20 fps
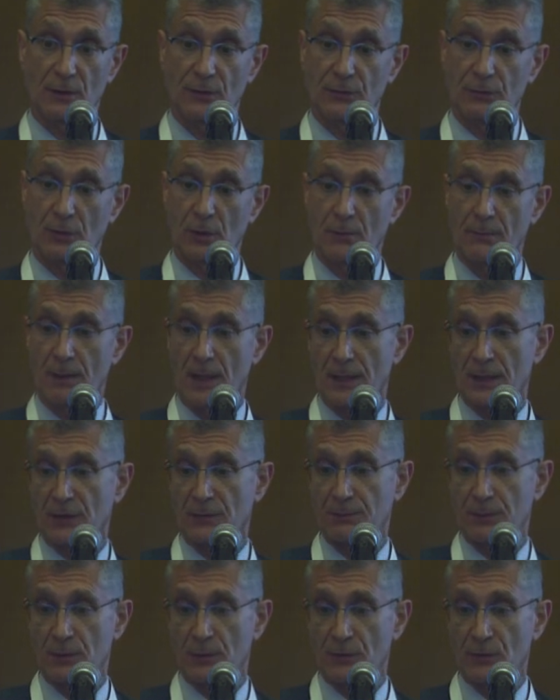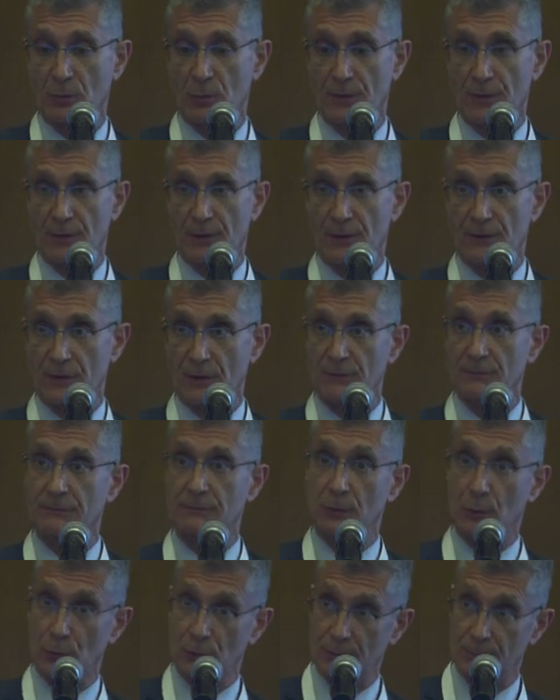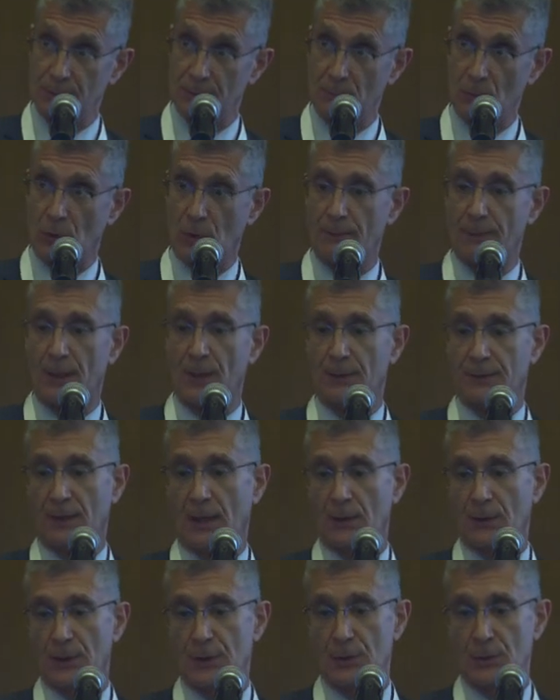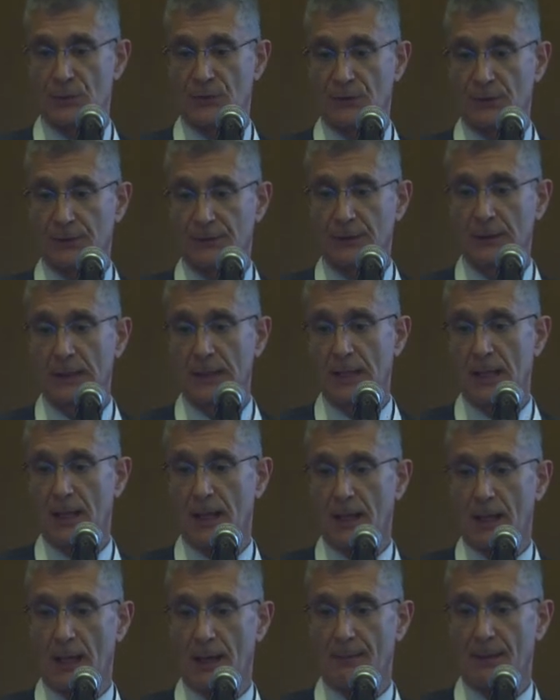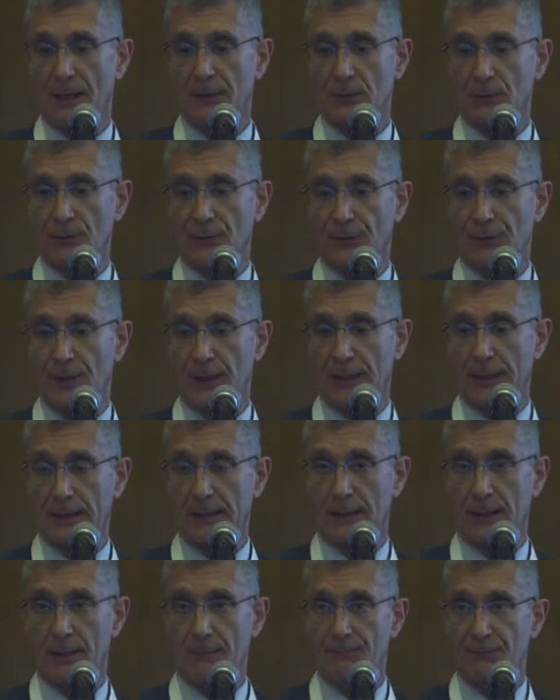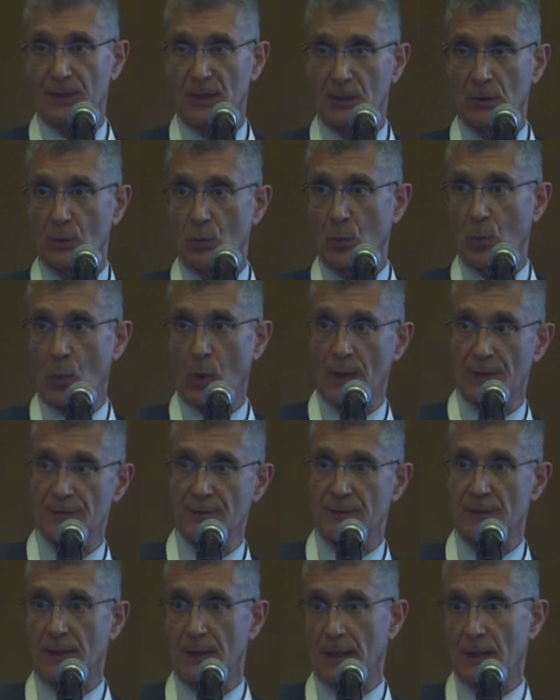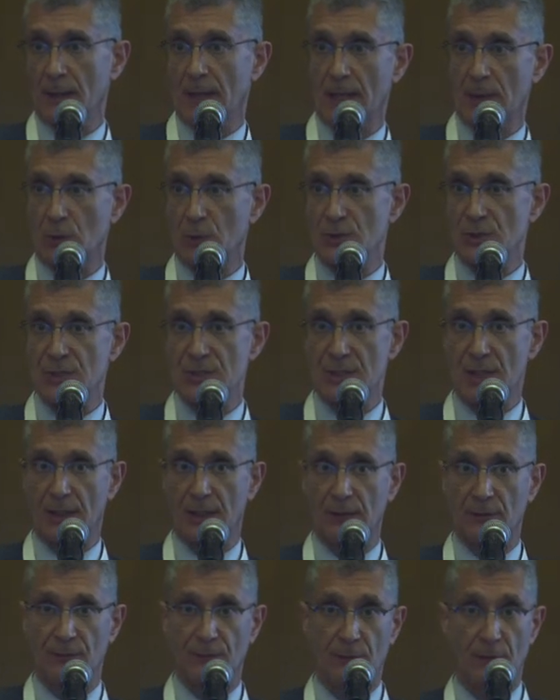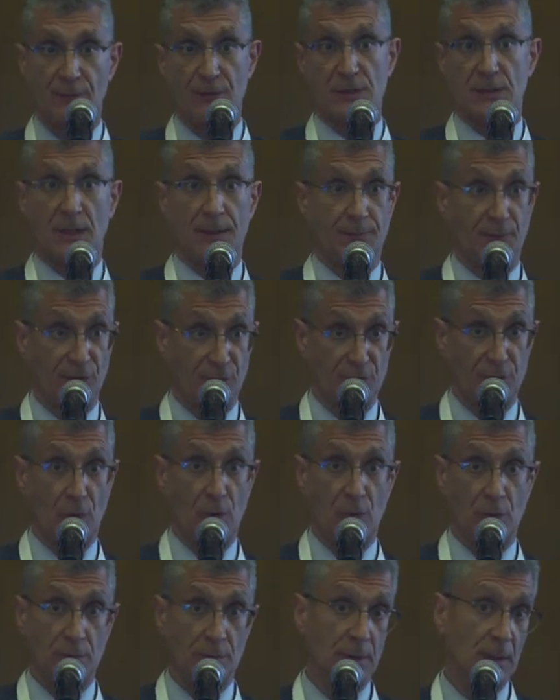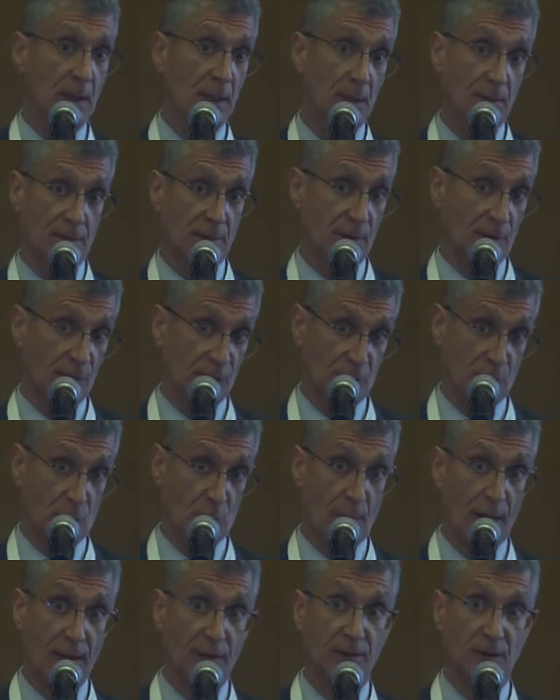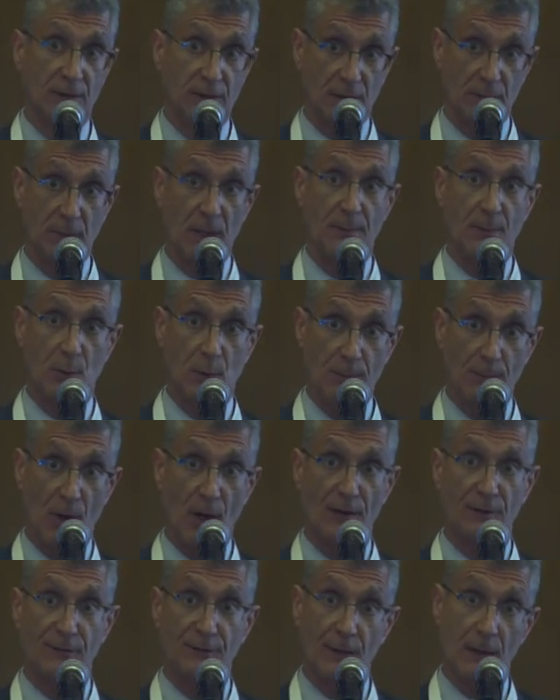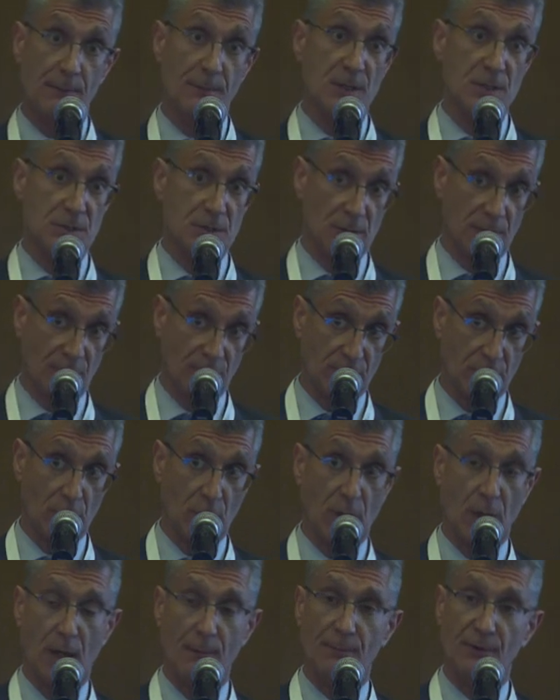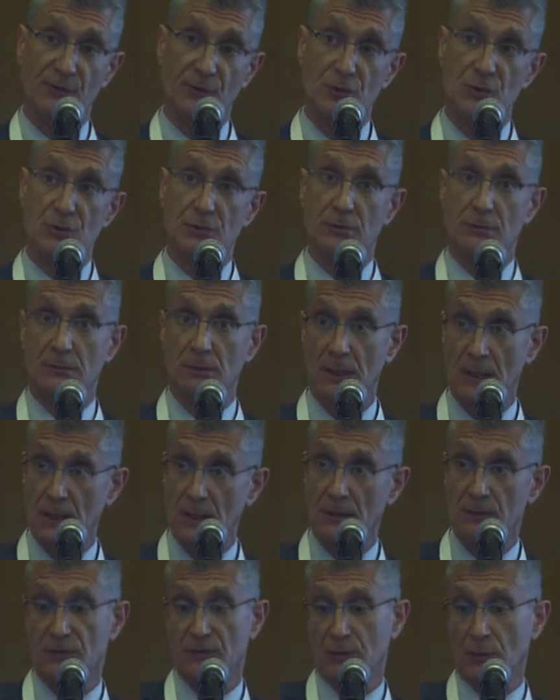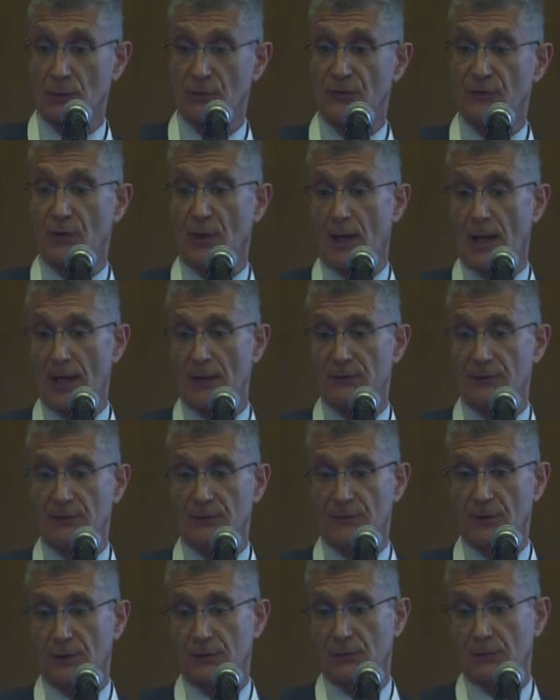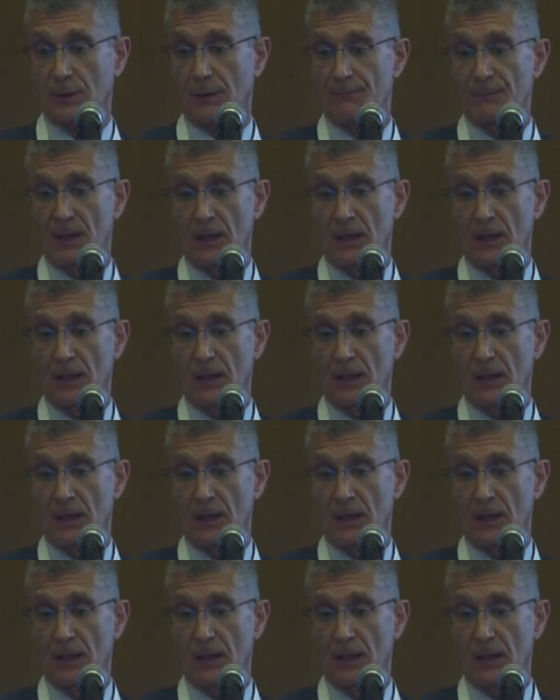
throughout my experience with it as I learned a bit more about how to use it. I don't think one energy setting for every type of stone is correct. I think they can be modified based on stone composition, stone size, etc.